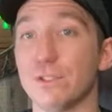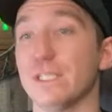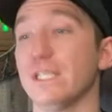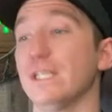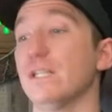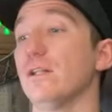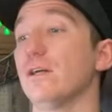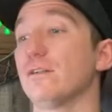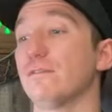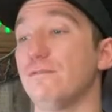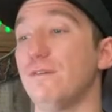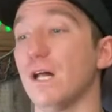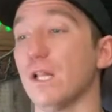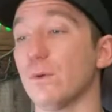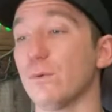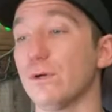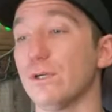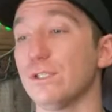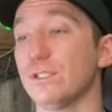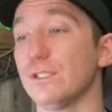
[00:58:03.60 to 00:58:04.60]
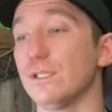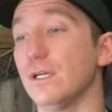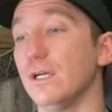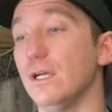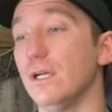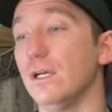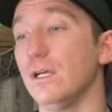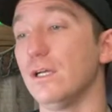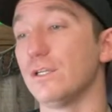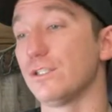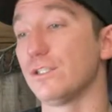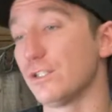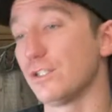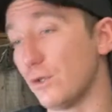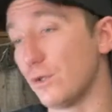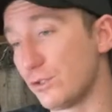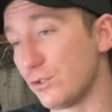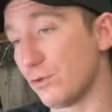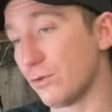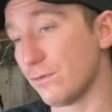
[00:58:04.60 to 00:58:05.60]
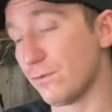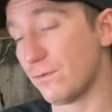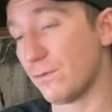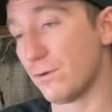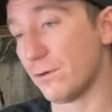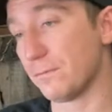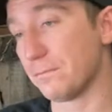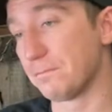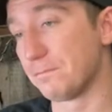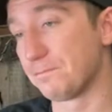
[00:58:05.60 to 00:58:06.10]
and get a lot of followers, go short form.